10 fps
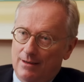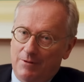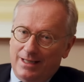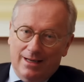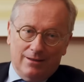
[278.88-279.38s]

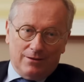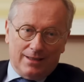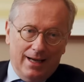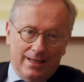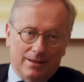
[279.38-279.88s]
We tend to
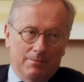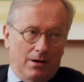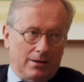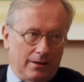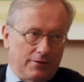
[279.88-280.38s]
say it's a
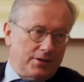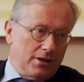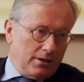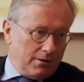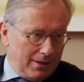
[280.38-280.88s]
market of
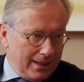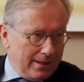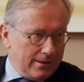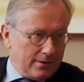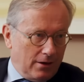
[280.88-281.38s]
stock rather
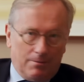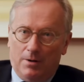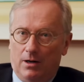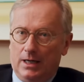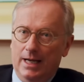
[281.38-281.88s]
than a stock
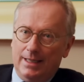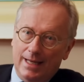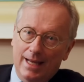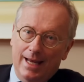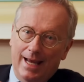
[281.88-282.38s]
market.
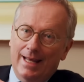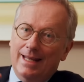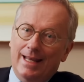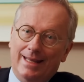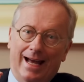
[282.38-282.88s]

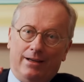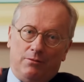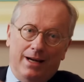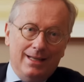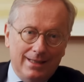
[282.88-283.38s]
And that
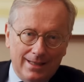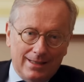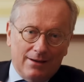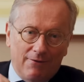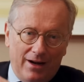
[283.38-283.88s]

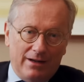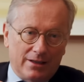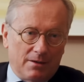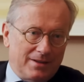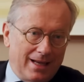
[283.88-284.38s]
raises very
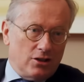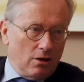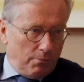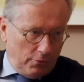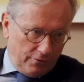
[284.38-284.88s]

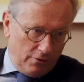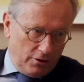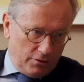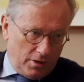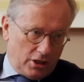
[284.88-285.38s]
substantial portfolio
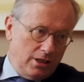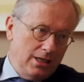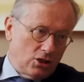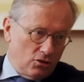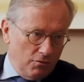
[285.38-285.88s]
construction
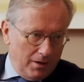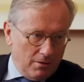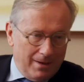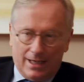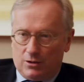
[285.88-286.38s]
issue when
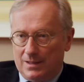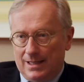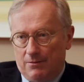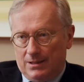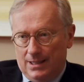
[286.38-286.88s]
you manage its
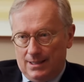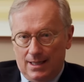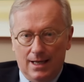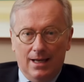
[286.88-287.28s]
equities.